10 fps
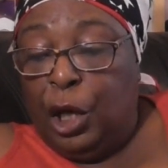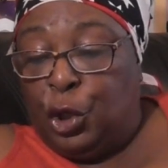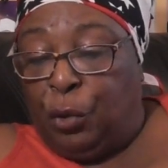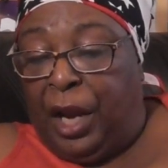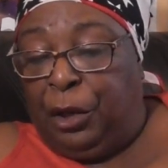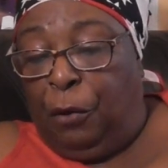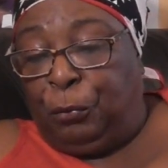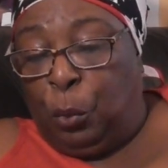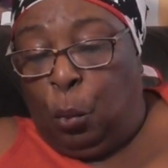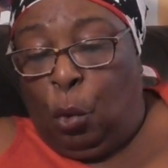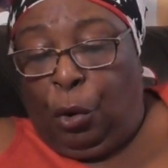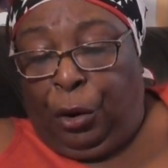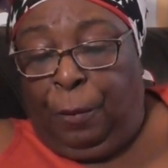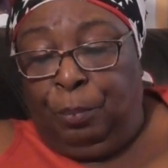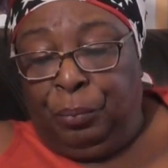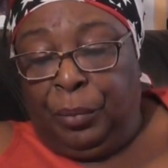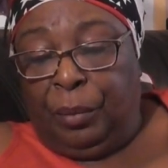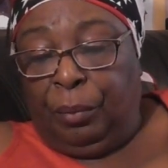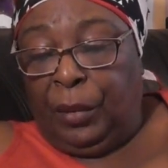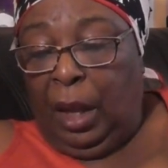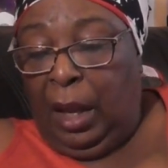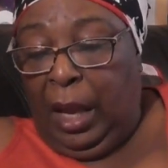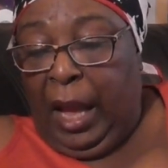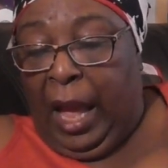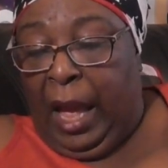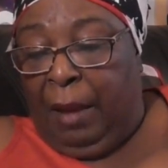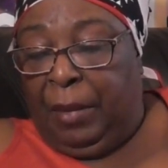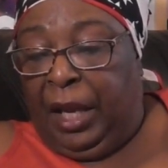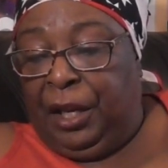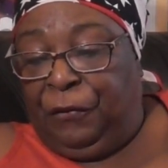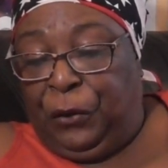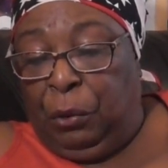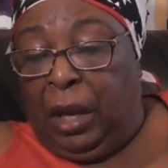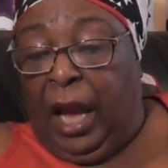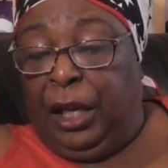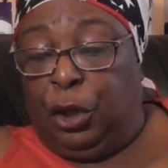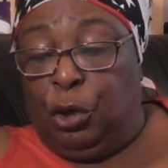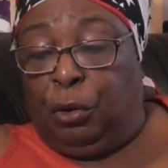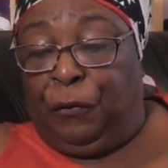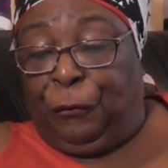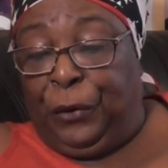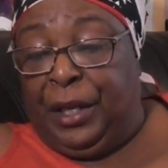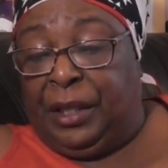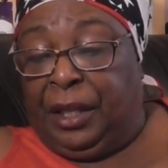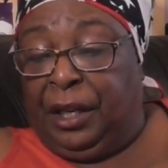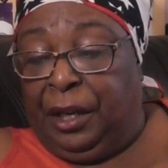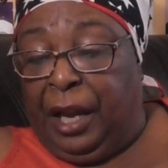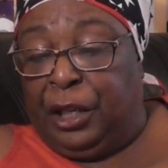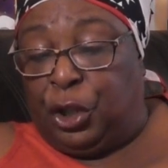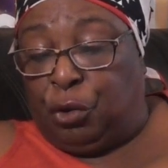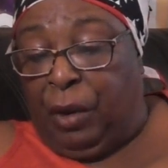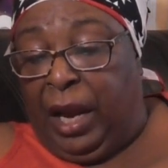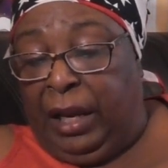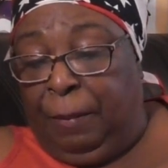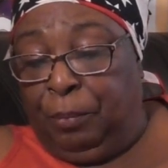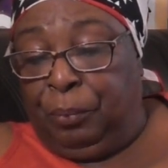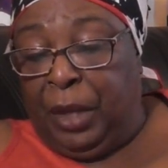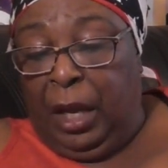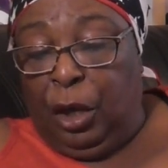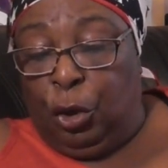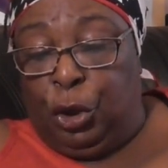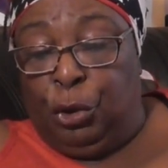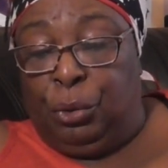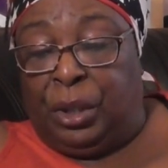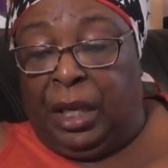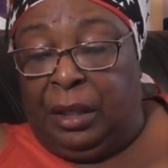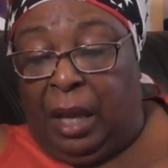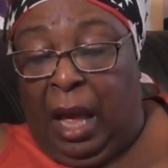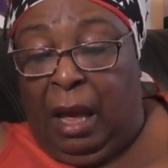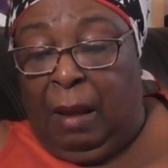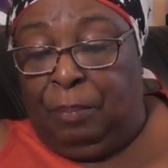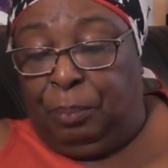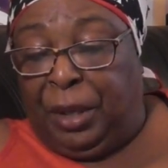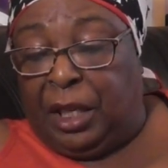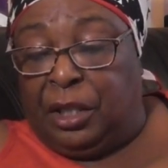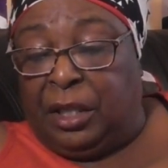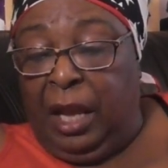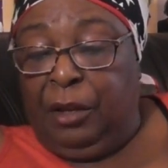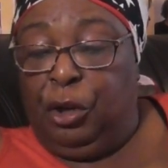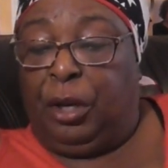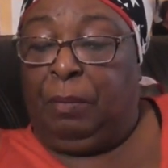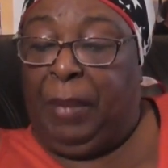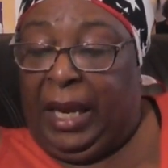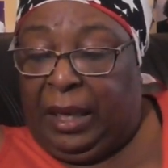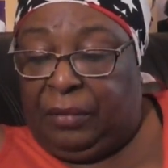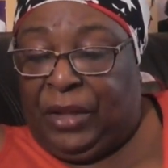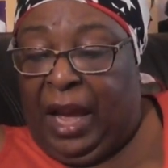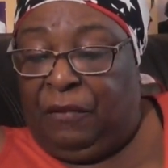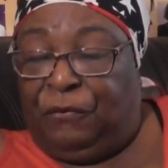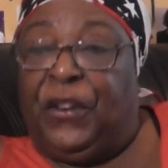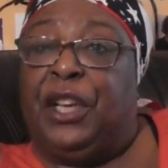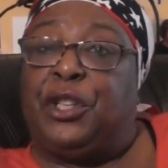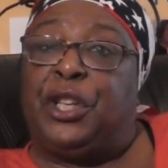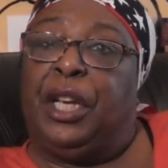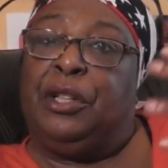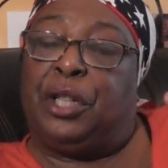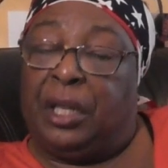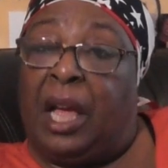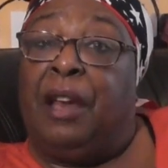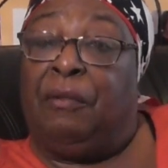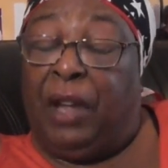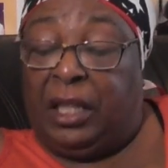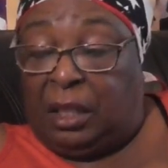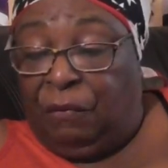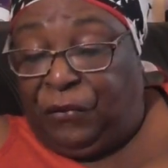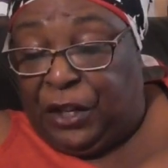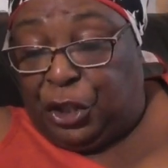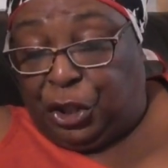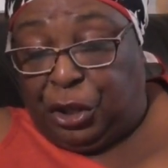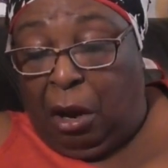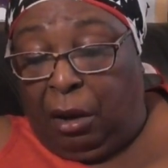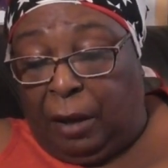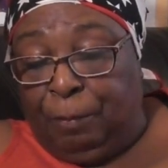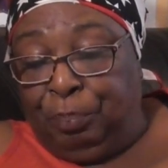Drain off the water, um, and if you like, you could freeze it in an ice tray or use it um, because you can make that fish into kind of like some fish stock.